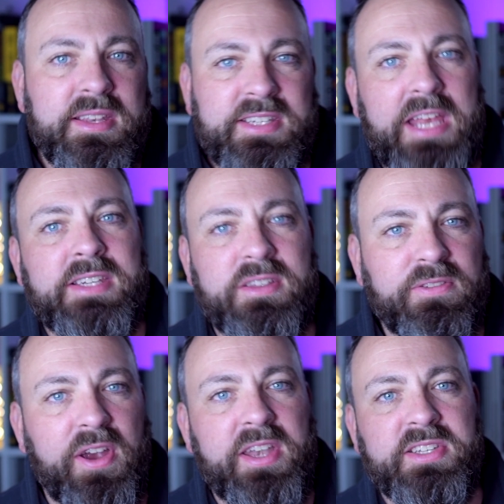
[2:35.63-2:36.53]
tends to
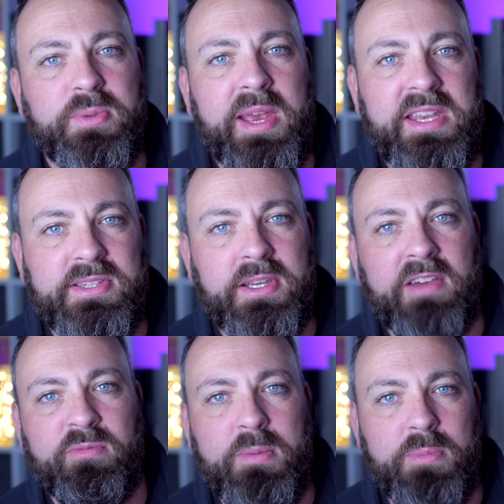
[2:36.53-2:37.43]
find its way into
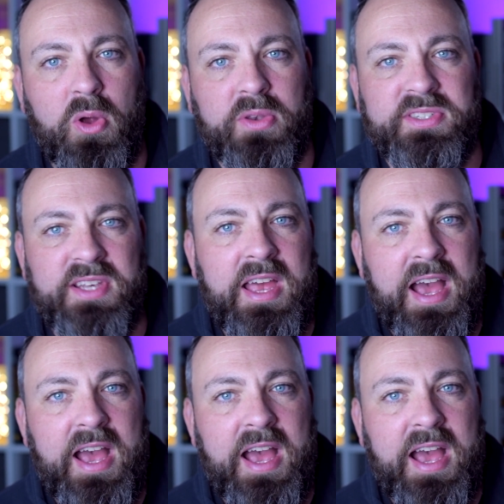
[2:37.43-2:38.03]
government bonds